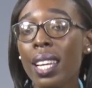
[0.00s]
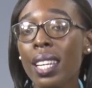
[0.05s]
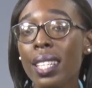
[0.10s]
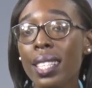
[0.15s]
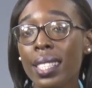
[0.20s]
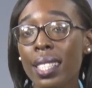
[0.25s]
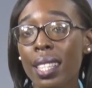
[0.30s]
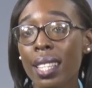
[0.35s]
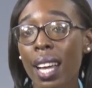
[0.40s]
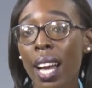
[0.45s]

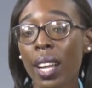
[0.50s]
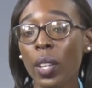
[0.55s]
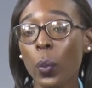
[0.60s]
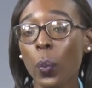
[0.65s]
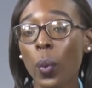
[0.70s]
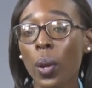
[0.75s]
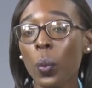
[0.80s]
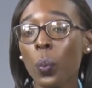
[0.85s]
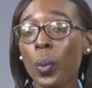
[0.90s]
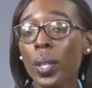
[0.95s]
is
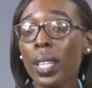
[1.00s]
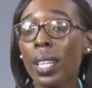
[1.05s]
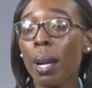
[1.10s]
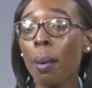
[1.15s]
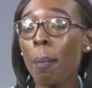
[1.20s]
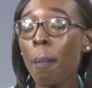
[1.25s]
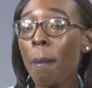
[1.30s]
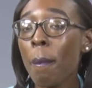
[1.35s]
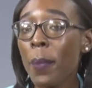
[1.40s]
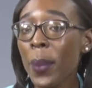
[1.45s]
that when we
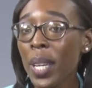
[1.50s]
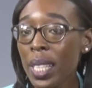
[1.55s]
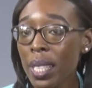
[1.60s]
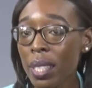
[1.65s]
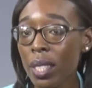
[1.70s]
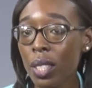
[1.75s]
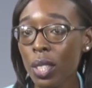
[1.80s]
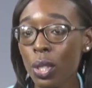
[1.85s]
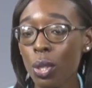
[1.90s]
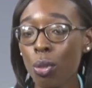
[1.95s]

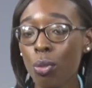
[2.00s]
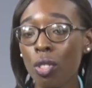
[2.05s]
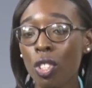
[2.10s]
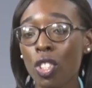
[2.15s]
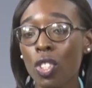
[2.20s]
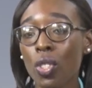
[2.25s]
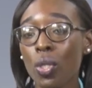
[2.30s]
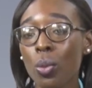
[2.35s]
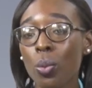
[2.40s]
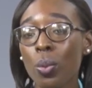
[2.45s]
commit to
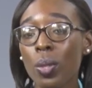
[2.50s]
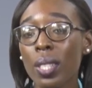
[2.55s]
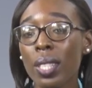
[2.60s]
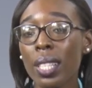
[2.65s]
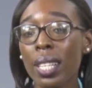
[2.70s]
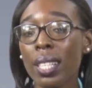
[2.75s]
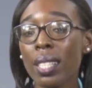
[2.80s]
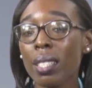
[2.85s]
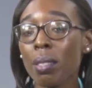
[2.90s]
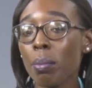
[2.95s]

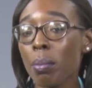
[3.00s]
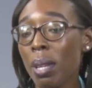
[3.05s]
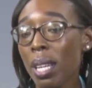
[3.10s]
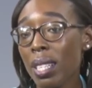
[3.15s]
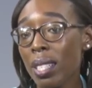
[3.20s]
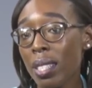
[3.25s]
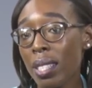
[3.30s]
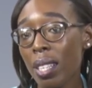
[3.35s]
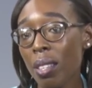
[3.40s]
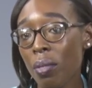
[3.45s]
reducing
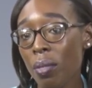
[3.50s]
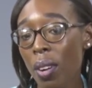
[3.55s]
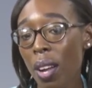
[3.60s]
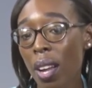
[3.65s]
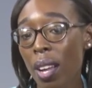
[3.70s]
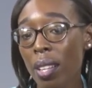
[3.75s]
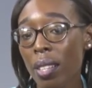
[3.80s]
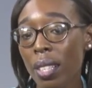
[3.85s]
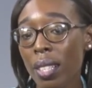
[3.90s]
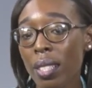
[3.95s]
domestic
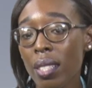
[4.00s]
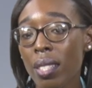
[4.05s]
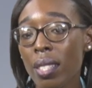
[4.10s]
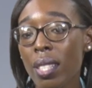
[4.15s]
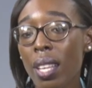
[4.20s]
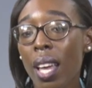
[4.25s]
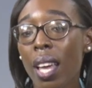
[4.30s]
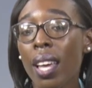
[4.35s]
violence,